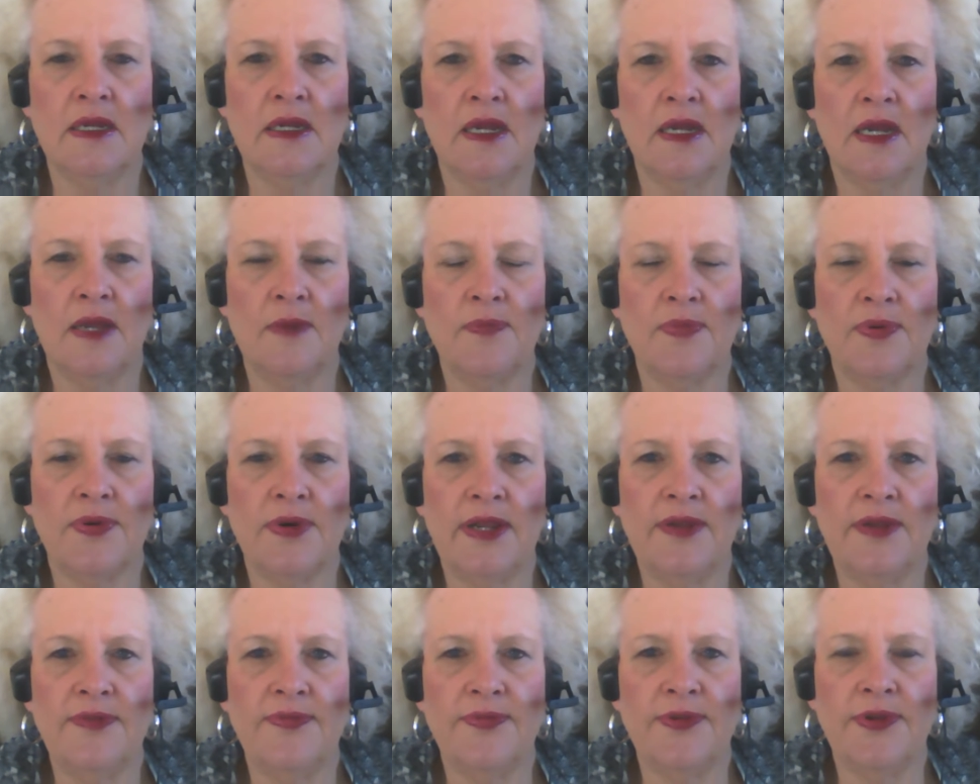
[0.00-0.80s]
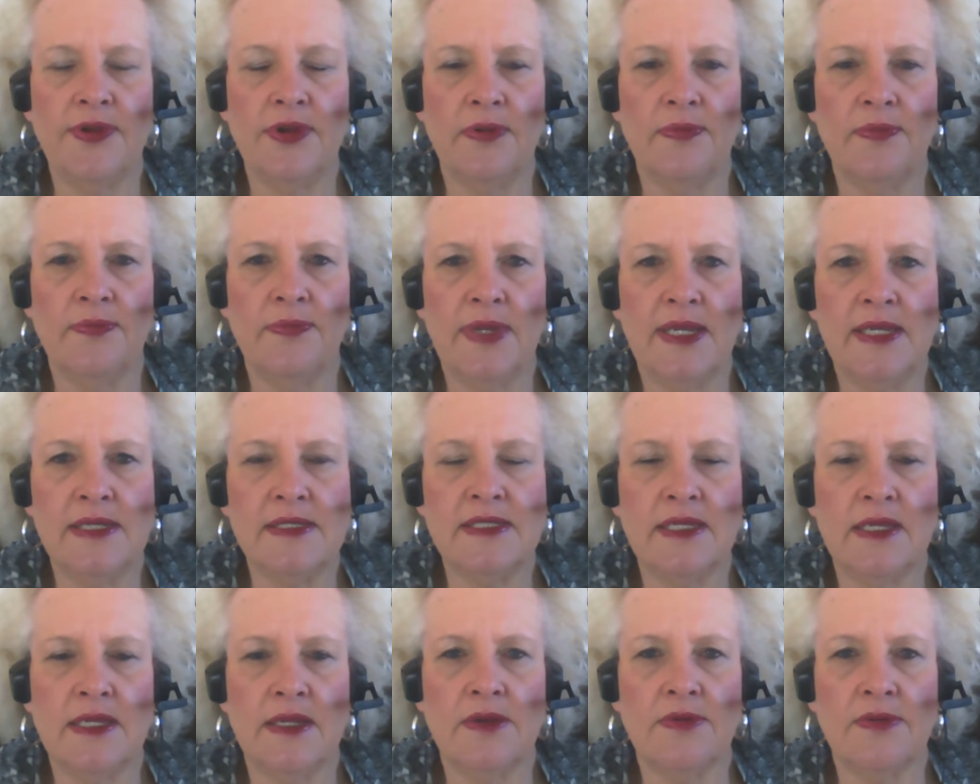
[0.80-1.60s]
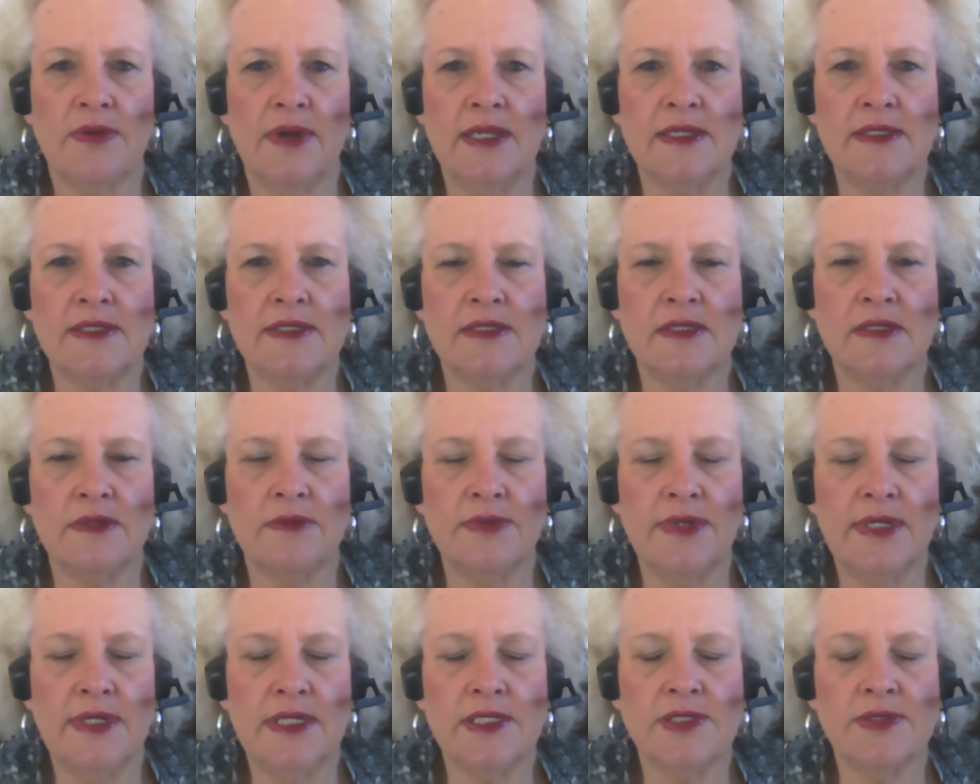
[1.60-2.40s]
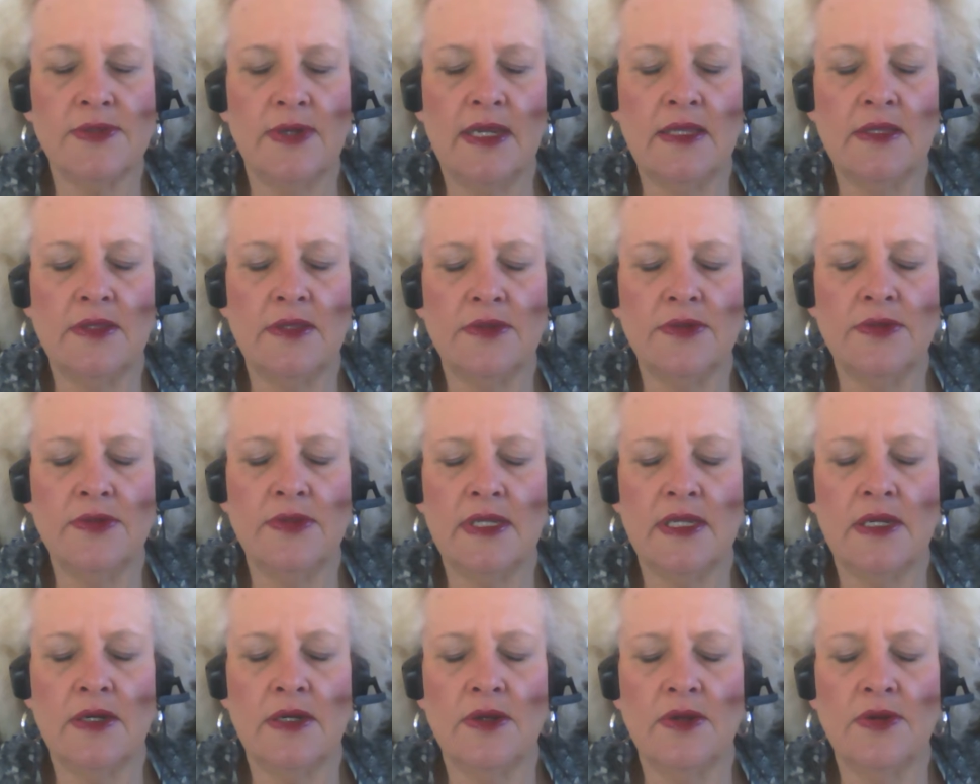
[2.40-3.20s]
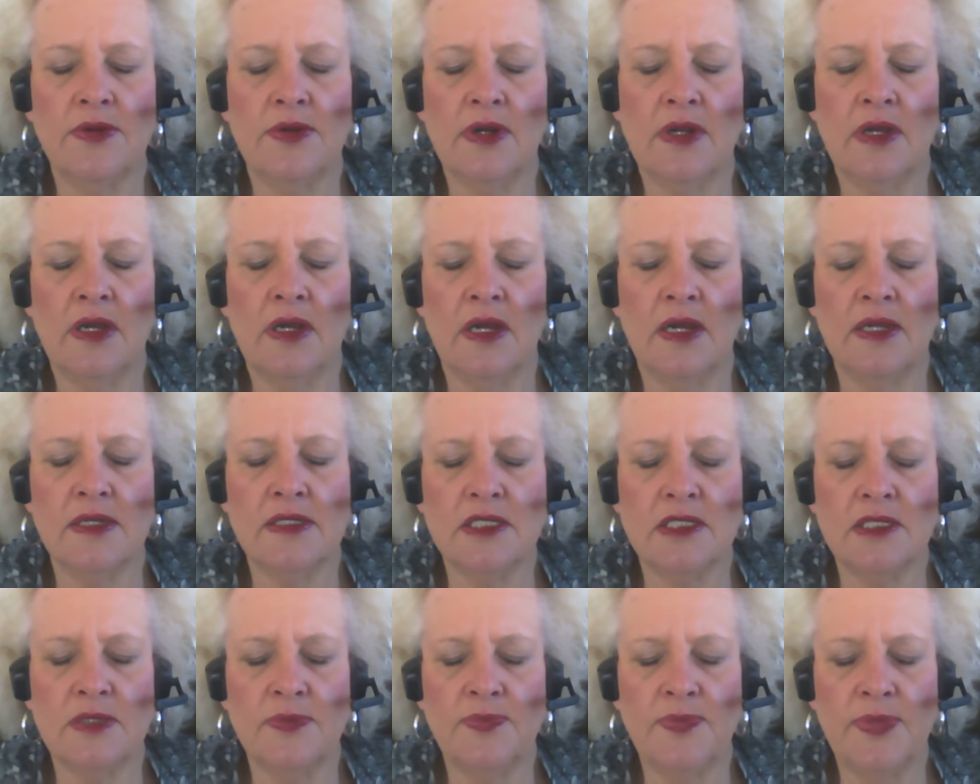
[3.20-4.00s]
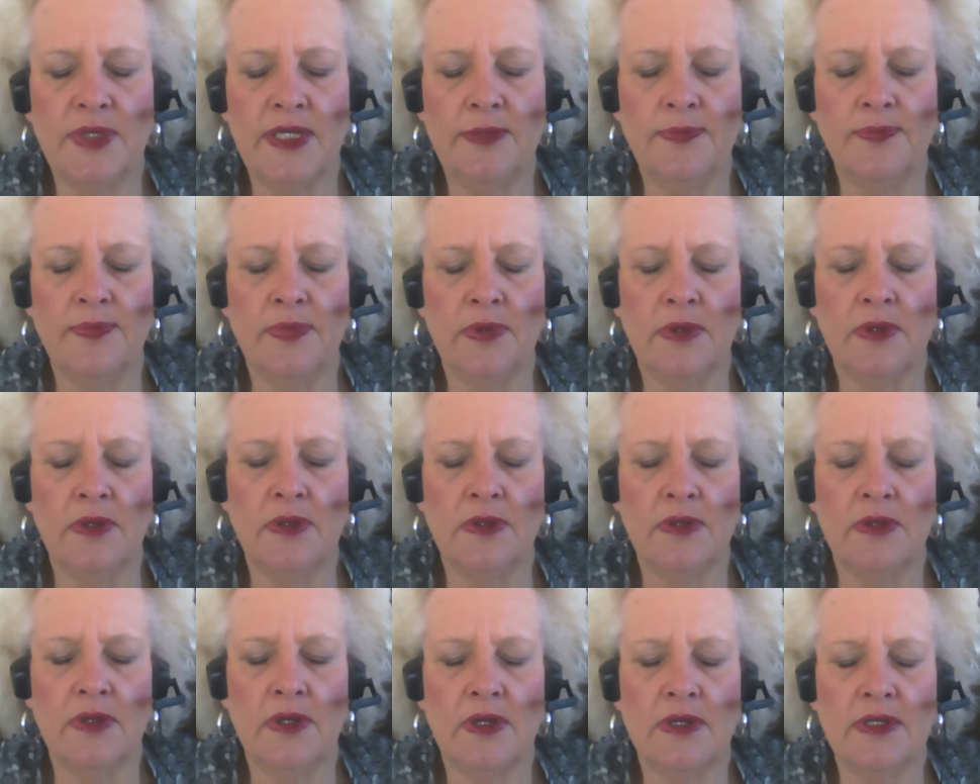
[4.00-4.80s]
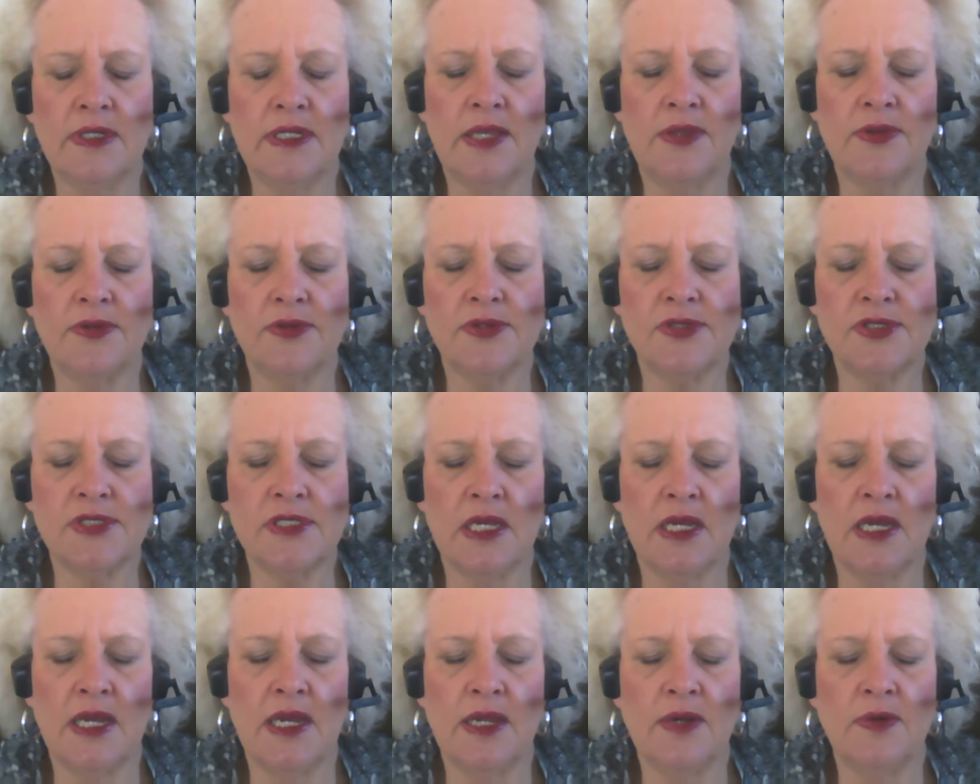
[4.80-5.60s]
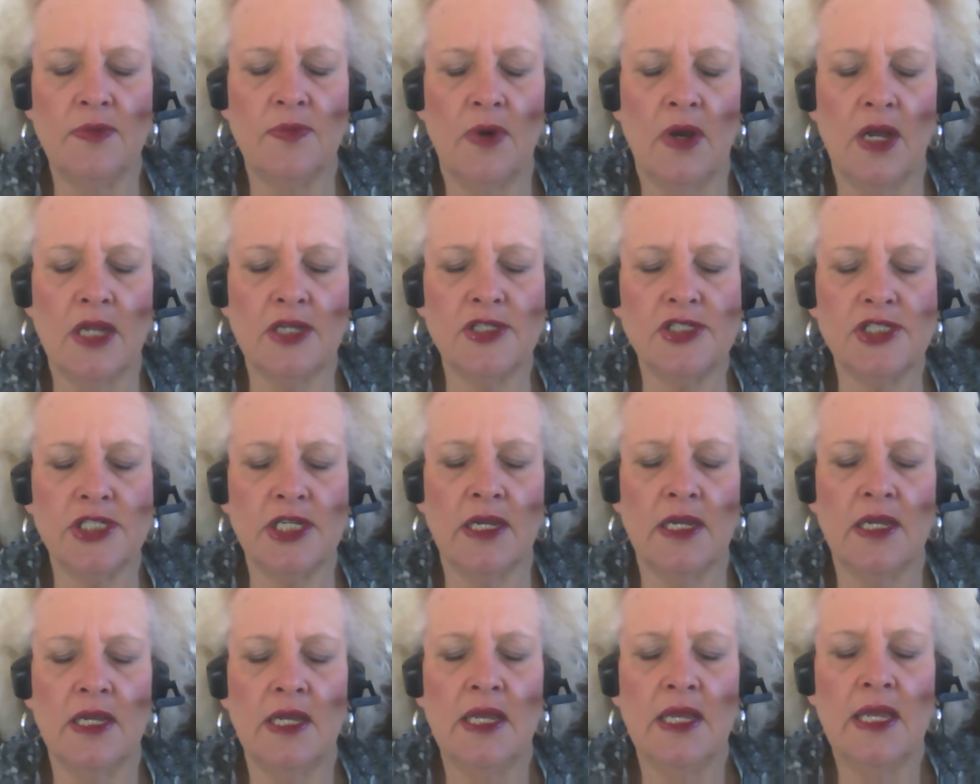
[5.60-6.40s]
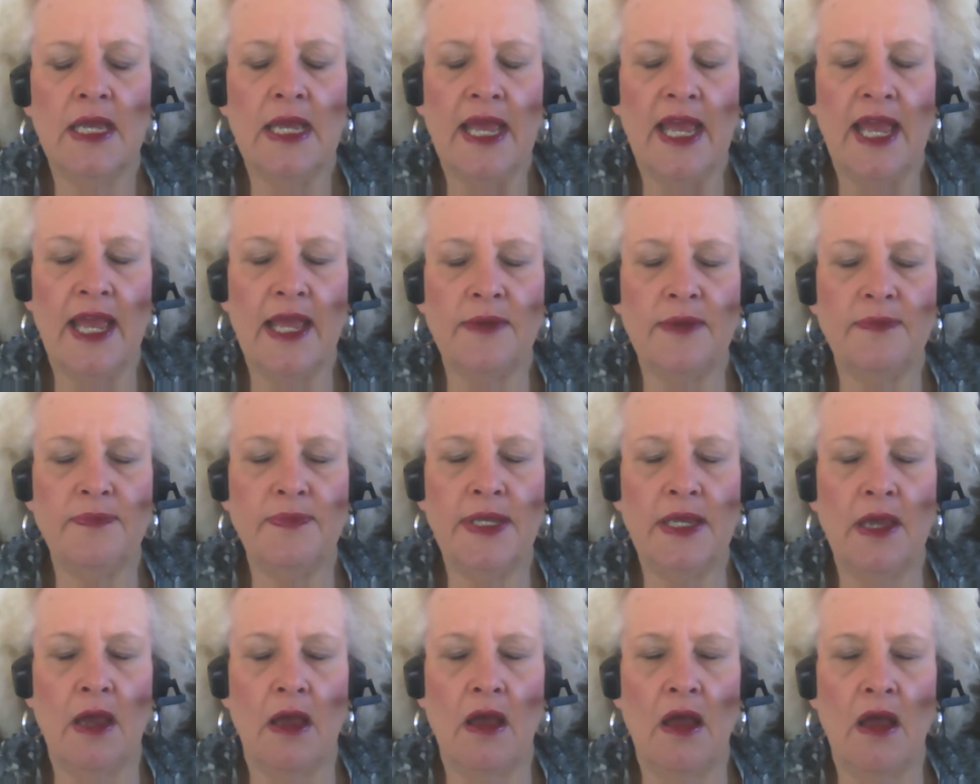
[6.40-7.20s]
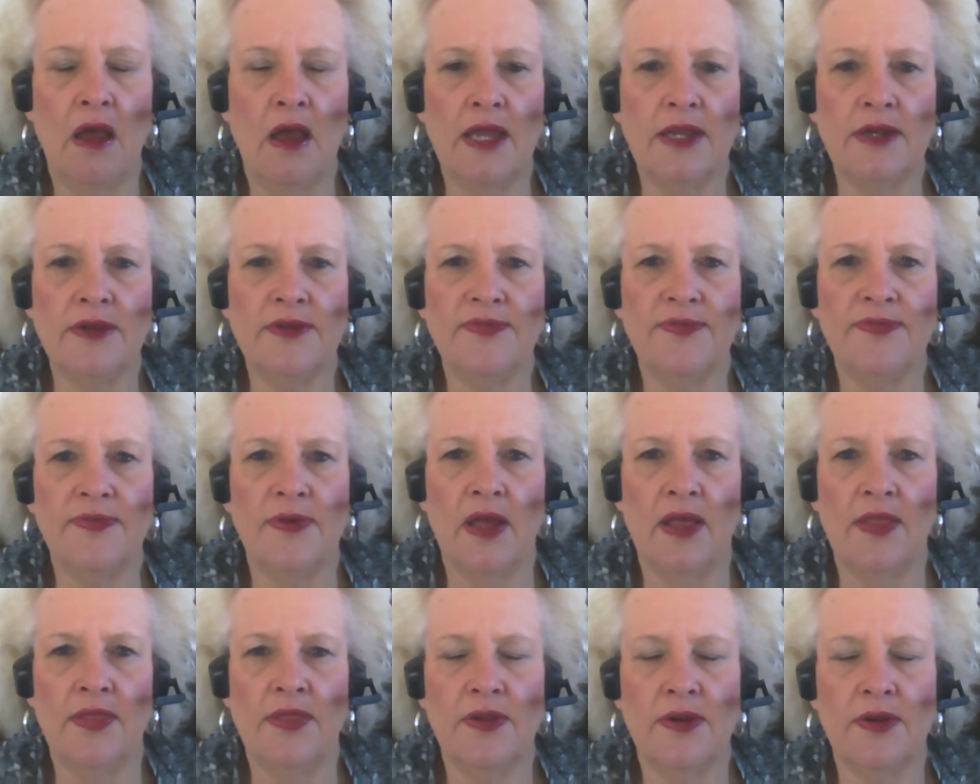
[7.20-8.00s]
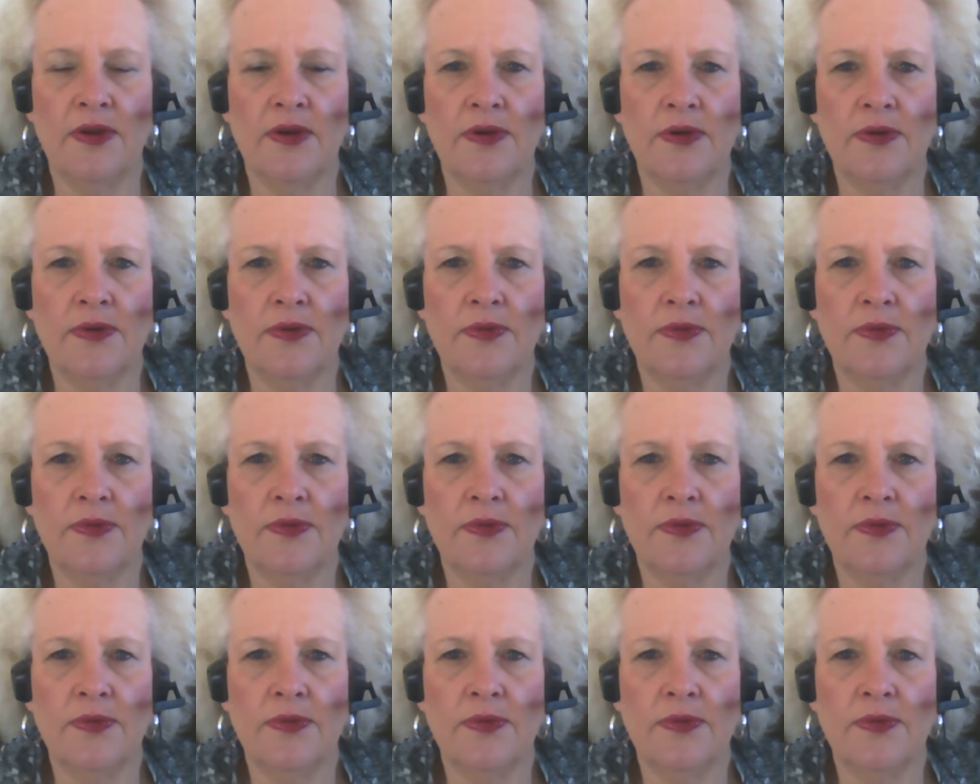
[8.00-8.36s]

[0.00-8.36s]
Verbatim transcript: I pray for your amazing grace to reach right through there, Lord God, to the people on the other side watching and beyond, Father.